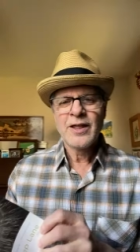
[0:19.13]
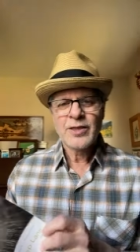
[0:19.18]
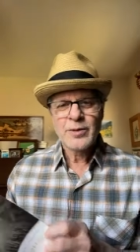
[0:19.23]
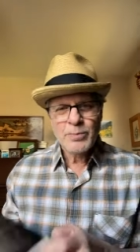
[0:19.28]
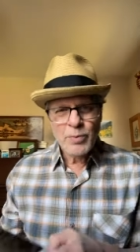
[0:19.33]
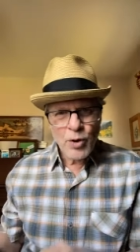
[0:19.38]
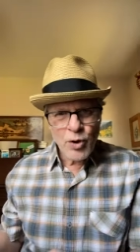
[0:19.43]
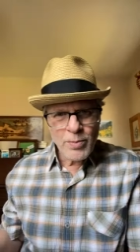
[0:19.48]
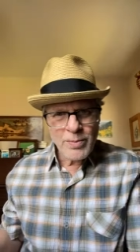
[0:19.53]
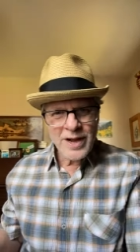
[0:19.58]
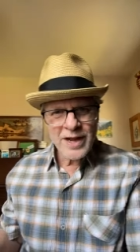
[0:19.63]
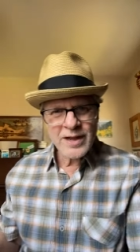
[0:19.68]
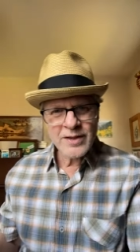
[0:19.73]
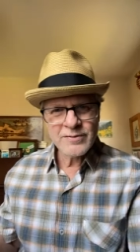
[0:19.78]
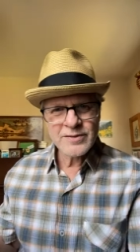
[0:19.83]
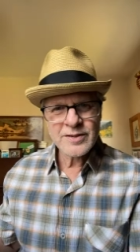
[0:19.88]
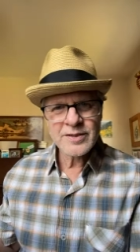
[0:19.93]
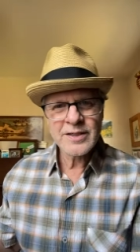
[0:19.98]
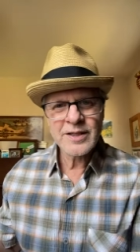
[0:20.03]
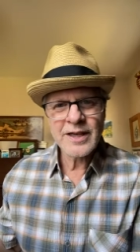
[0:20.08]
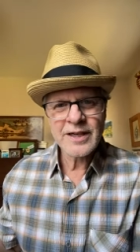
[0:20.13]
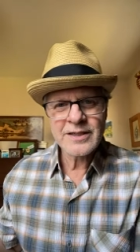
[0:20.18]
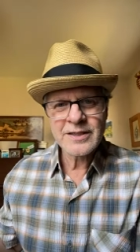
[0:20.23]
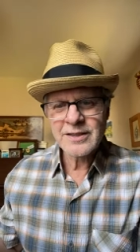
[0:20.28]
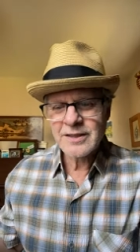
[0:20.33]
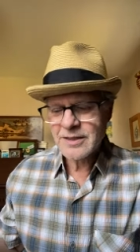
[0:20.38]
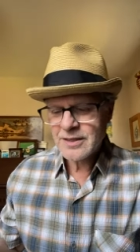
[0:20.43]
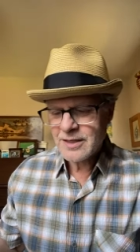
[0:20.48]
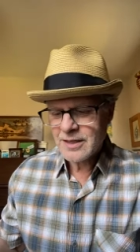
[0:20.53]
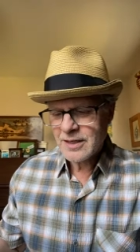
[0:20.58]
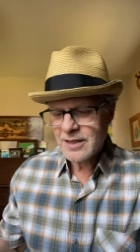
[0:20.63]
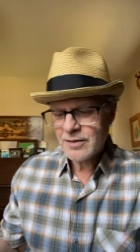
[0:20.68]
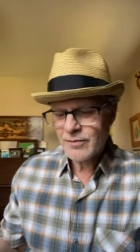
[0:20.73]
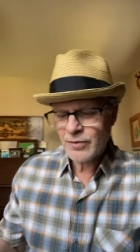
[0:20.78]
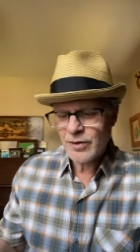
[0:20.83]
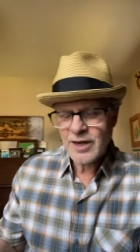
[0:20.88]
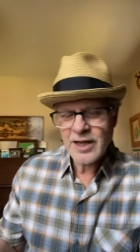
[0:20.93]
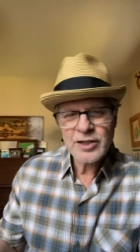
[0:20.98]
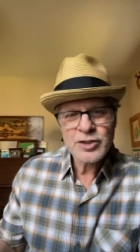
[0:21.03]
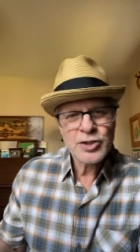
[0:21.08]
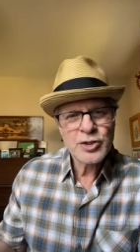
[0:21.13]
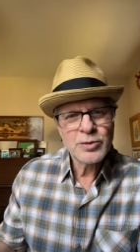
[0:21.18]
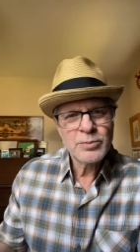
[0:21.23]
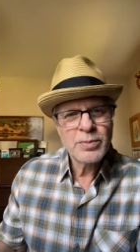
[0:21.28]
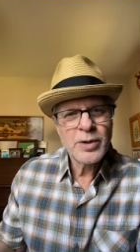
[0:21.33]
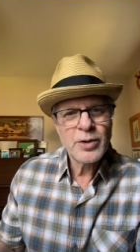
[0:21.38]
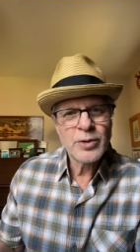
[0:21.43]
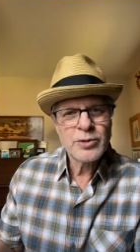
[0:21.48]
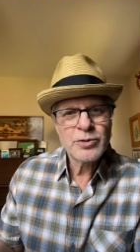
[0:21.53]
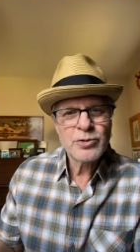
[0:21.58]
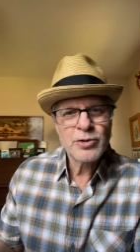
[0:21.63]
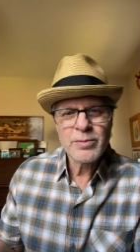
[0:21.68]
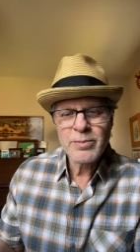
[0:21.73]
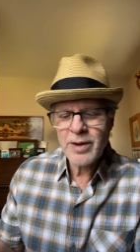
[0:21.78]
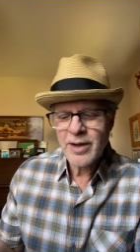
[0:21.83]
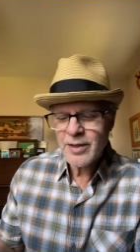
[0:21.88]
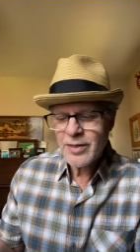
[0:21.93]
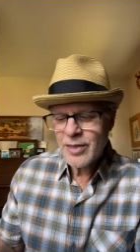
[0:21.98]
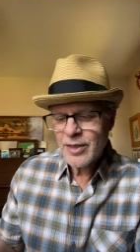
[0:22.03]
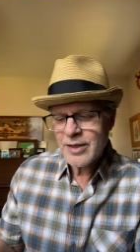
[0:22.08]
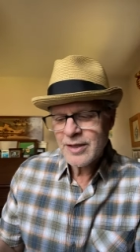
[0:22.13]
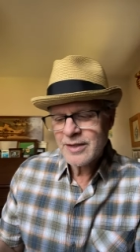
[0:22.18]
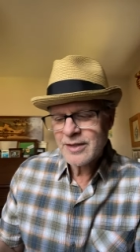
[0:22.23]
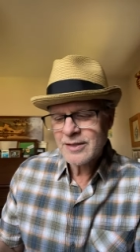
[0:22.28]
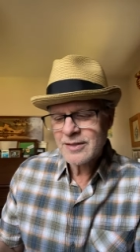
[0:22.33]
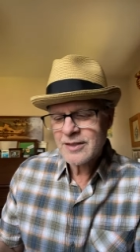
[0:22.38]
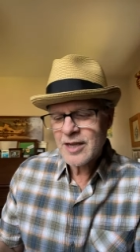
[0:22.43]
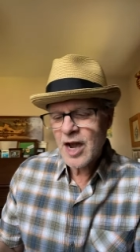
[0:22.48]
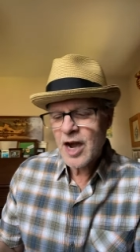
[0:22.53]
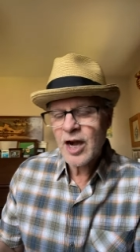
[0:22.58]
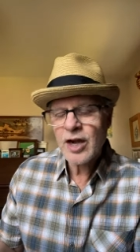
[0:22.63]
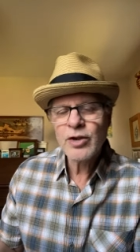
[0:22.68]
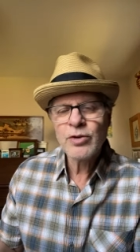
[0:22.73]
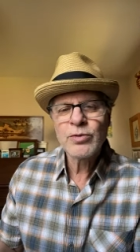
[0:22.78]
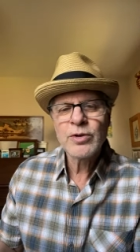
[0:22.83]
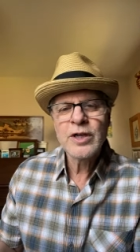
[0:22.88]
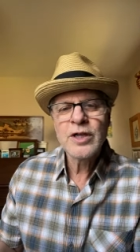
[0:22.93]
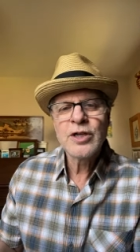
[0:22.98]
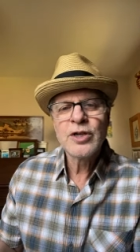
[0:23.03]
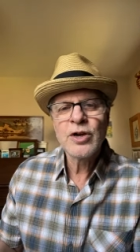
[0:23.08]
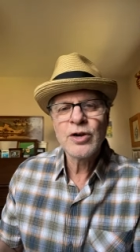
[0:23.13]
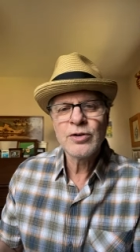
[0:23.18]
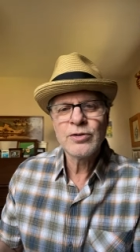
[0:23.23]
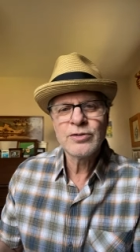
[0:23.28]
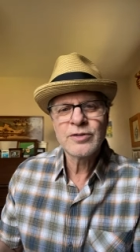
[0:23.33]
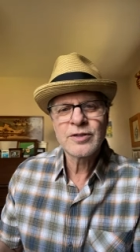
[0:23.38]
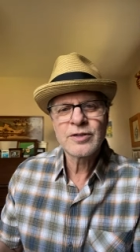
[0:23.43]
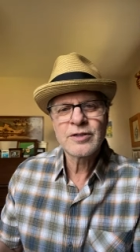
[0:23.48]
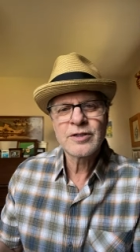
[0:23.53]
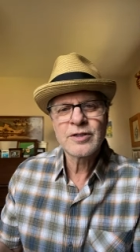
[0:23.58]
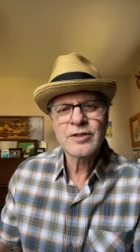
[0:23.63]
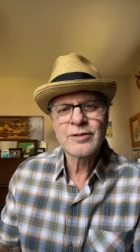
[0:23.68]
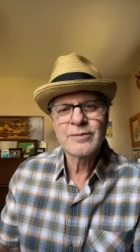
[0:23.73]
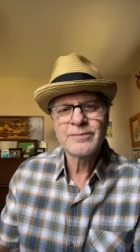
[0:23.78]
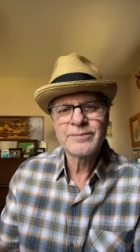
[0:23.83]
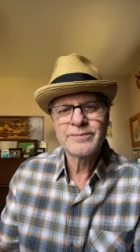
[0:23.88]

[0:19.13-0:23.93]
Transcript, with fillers: The poem I have selected for National Poetry Month is Hungry Ghost.